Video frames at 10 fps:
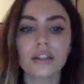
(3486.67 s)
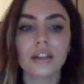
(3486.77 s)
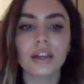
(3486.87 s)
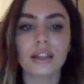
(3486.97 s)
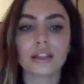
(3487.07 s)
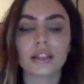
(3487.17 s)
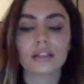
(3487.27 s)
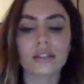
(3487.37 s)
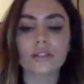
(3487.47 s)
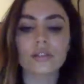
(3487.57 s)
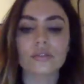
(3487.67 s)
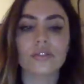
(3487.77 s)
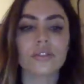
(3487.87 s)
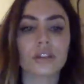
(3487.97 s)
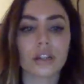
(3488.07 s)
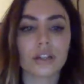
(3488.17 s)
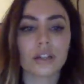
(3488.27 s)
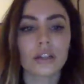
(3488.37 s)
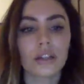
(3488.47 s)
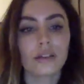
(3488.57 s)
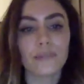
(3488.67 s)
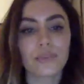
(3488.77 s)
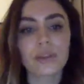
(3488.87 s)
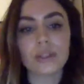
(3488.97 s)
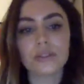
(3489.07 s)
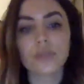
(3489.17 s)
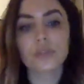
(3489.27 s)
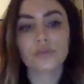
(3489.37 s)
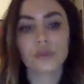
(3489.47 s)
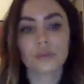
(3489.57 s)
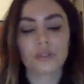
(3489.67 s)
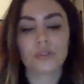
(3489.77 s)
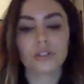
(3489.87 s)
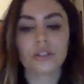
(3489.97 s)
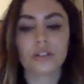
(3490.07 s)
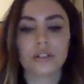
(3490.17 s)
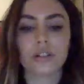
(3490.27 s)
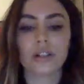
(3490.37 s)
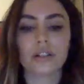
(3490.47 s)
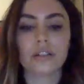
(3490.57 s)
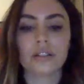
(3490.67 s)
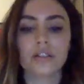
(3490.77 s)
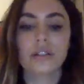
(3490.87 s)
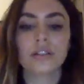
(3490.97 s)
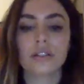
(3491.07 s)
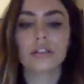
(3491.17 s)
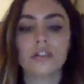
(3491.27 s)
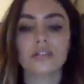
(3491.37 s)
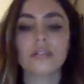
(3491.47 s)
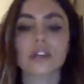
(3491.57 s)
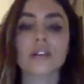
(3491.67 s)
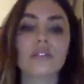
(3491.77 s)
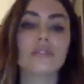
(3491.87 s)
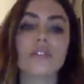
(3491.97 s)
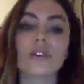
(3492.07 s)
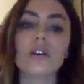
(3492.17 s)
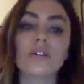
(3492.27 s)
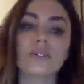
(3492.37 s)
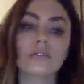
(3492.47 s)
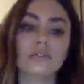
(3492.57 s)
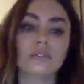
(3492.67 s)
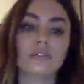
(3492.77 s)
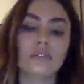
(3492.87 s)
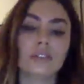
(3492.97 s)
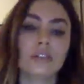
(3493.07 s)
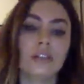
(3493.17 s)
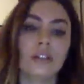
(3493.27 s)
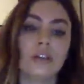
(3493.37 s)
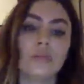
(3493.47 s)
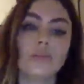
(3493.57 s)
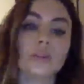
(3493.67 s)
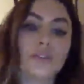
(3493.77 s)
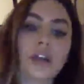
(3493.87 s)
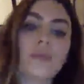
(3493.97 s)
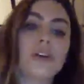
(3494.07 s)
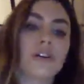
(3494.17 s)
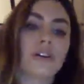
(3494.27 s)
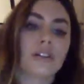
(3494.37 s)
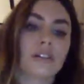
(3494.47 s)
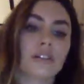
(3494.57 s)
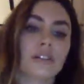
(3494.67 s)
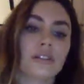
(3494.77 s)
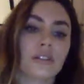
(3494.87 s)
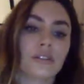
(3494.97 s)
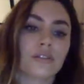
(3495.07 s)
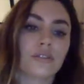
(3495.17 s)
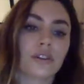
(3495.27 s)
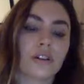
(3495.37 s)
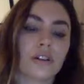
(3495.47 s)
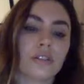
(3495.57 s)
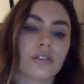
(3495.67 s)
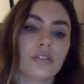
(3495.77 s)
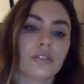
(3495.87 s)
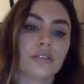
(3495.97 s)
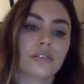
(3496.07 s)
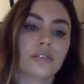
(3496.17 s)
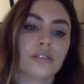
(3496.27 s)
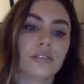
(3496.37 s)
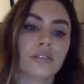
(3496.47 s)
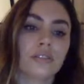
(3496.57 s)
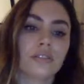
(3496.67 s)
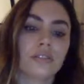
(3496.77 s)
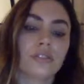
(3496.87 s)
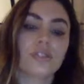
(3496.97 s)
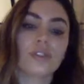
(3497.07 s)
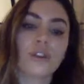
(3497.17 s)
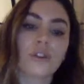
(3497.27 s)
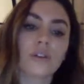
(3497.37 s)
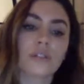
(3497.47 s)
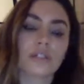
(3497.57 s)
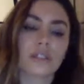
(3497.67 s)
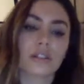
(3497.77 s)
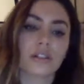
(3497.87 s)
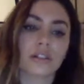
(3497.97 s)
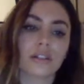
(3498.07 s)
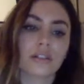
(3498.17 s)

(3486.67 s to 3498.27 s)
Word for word: I think that's good to do when you're stuck. You I do this once on purpose, or Are you going to hurt us. I don't even know. But I'll try my hardest not to fall. Just know I'll risk it all.